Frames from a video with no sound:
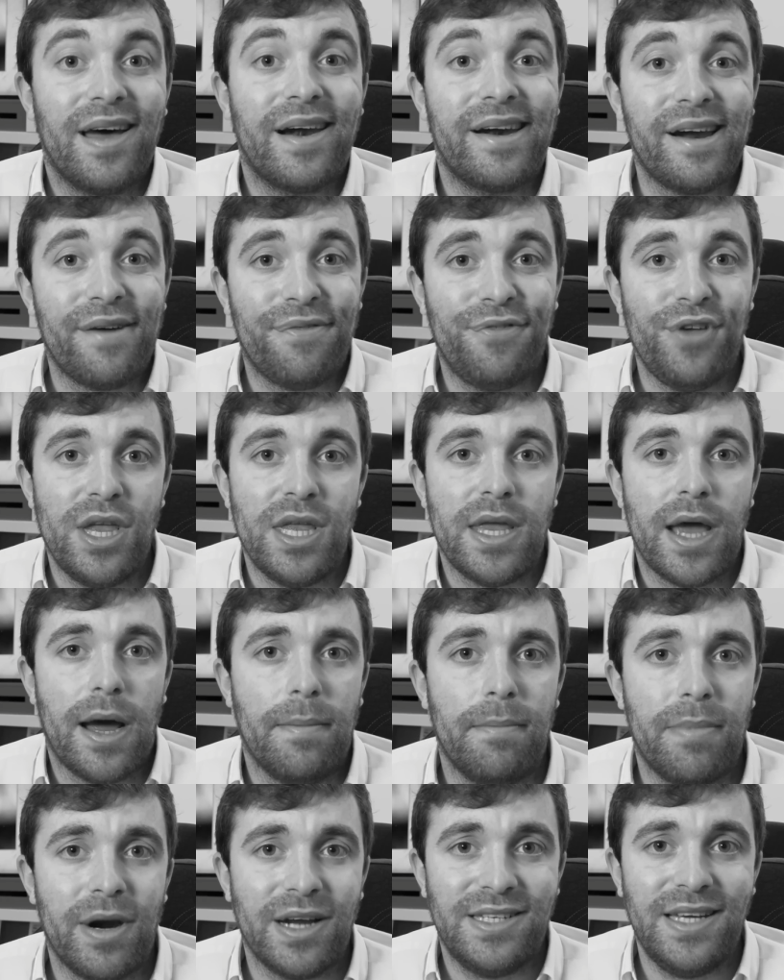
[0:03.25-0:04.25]
Rafinha,
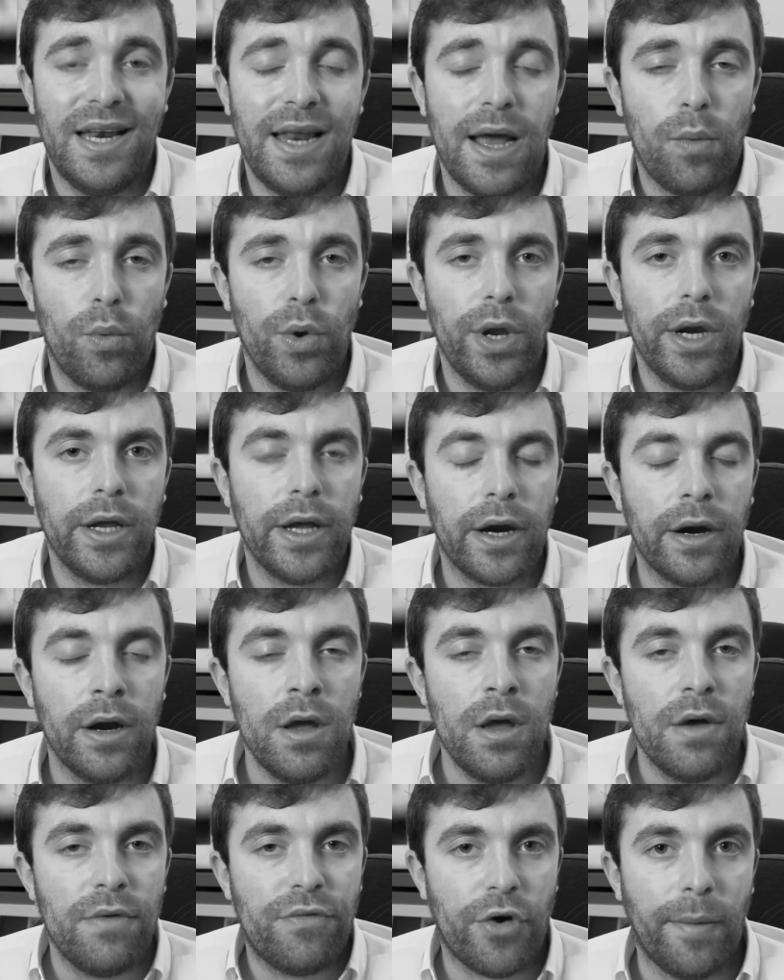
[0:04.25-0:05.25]
Brazilian winger
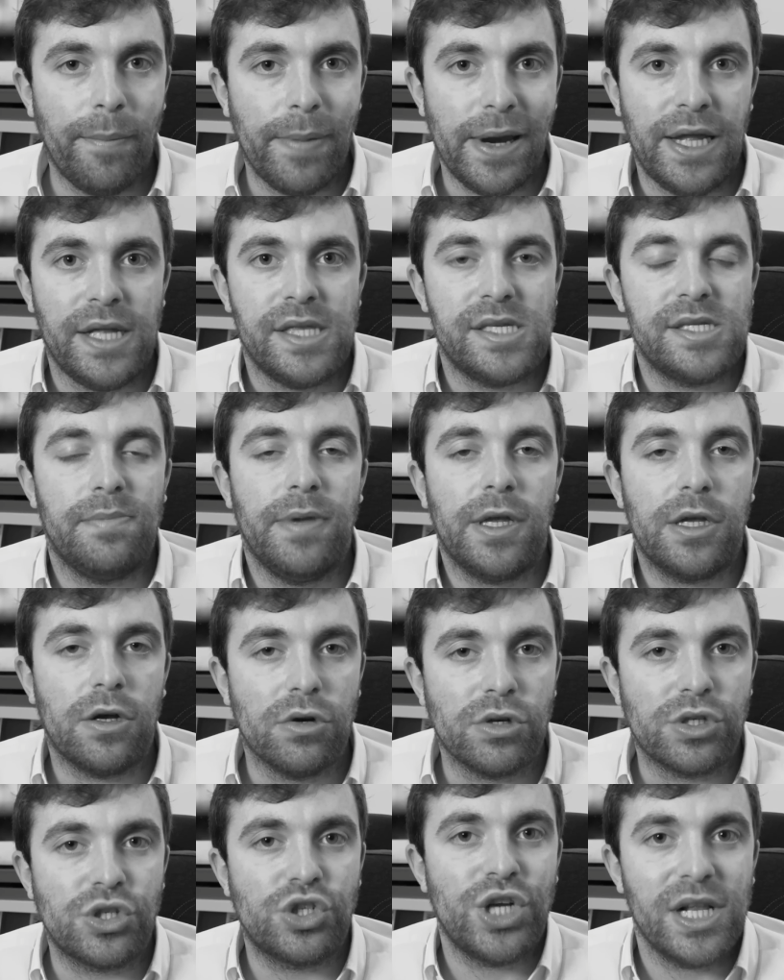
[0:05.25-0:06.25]
from Leeds,
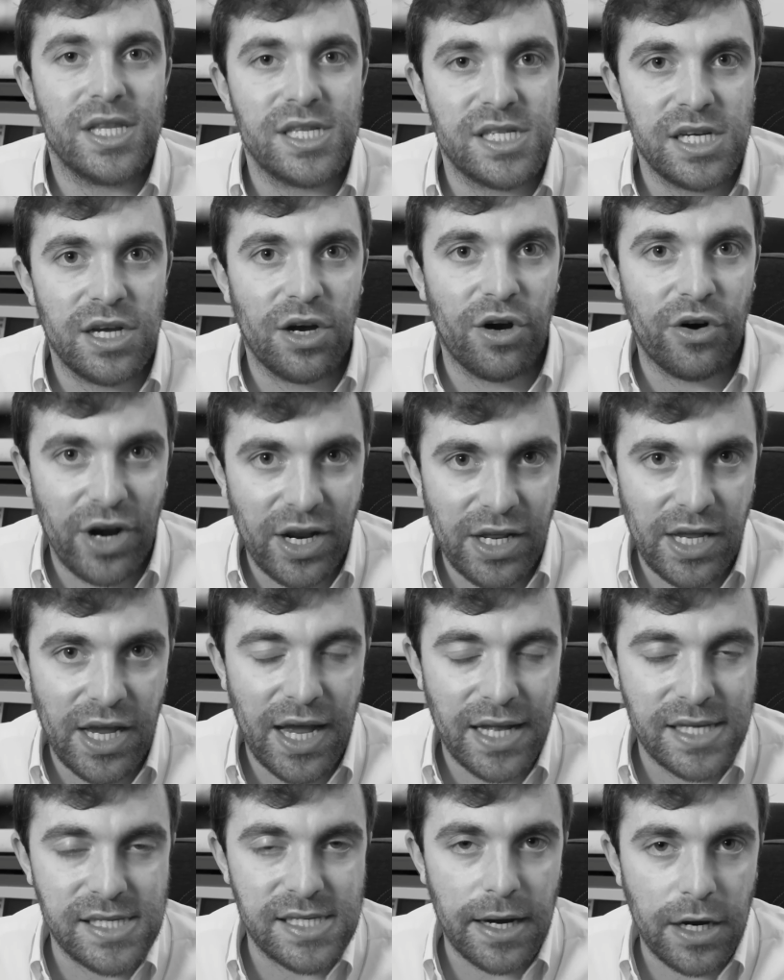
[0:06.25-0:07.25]
because Chelsea already
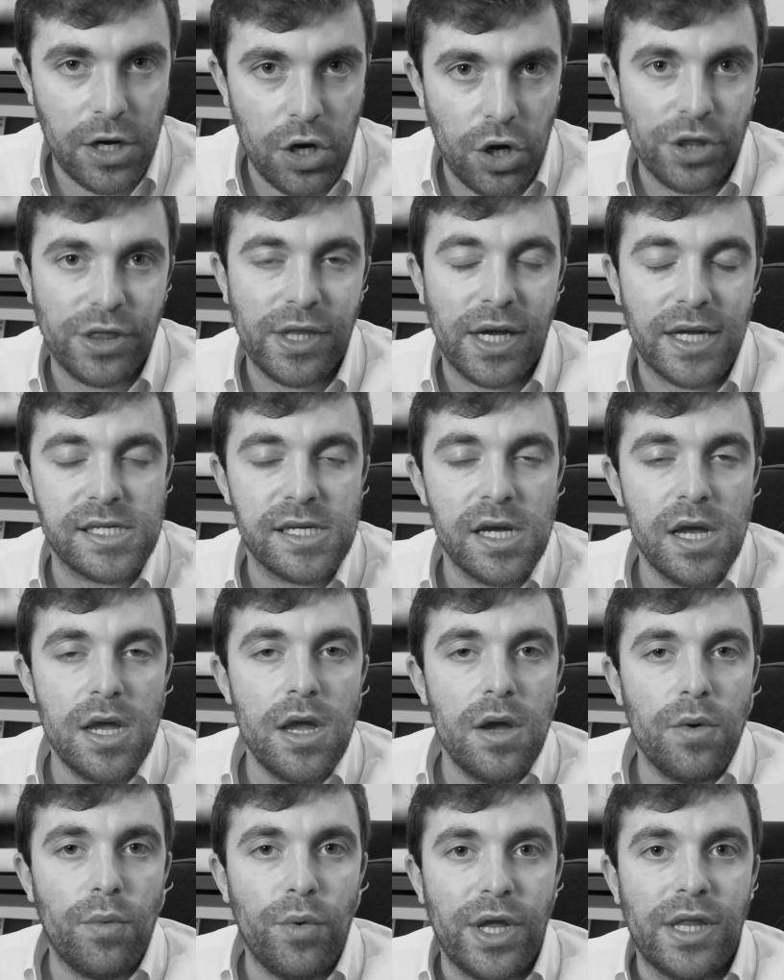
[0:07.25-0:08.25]
had some contacts
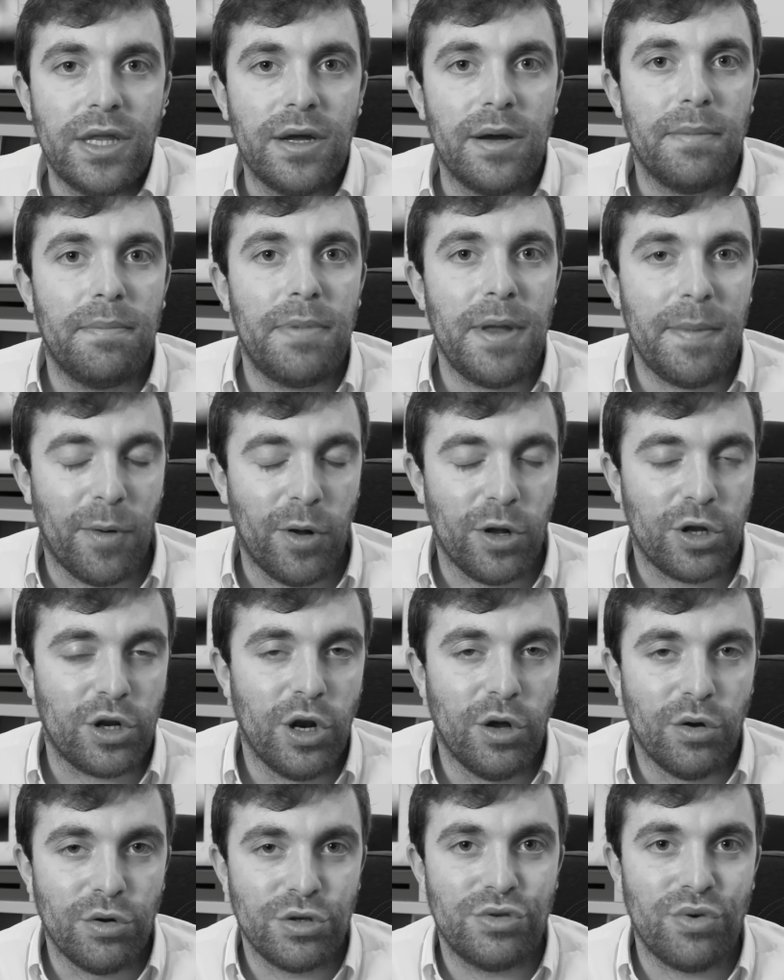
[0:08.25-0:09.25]
with people
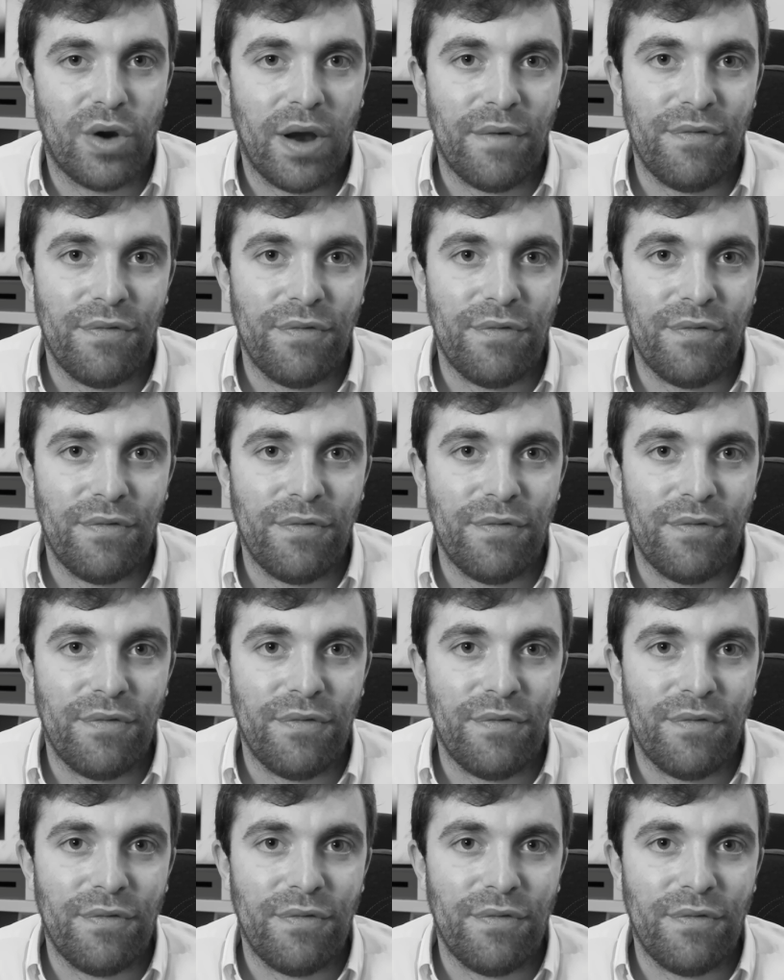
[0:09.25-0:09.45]
close to